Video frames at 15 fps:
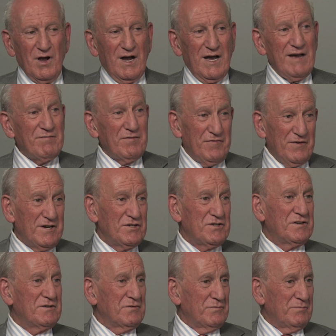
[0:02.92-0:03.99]
I haven't
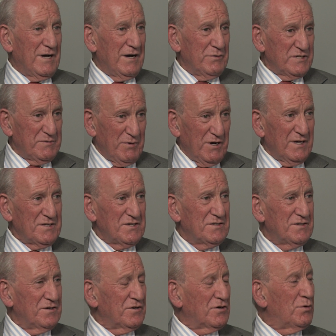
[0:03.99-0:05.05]
finished my response
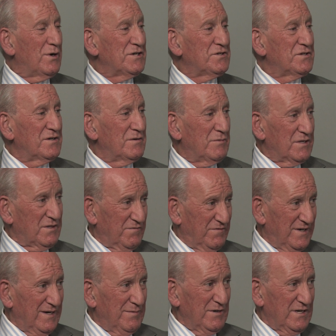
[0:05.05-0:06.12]
to your question about the
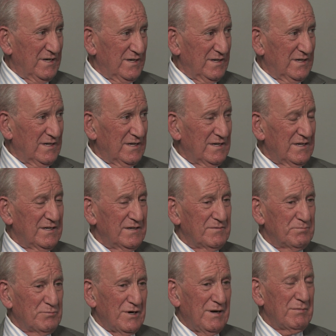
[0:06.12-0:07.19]
family. I
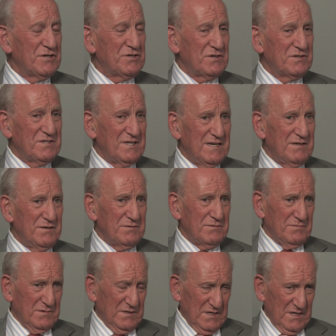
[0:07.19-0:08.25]
probably should tell you
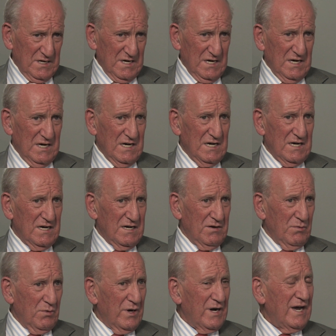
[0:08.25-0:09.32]

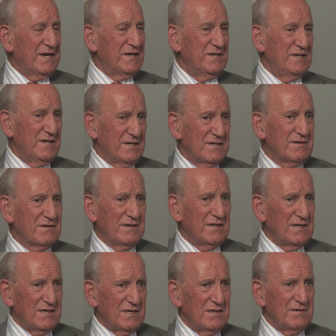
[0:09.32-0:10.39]
what I did.
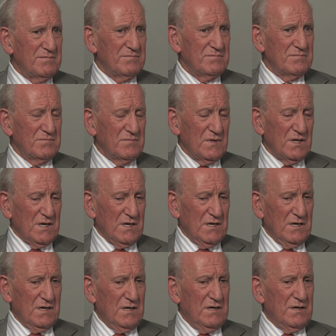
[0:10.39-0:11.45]

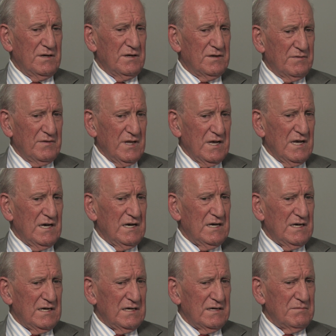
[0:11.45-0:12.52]

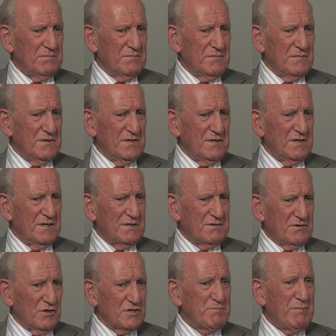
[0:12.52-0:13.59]

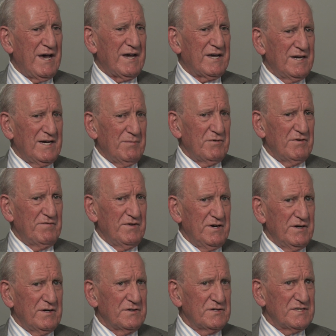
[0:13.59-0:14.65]
It goes back a number of
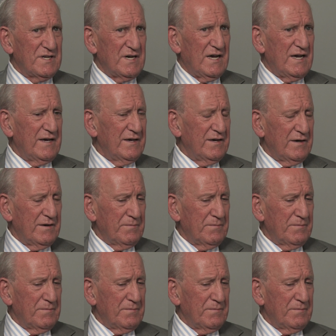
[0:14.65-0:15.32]
years that I,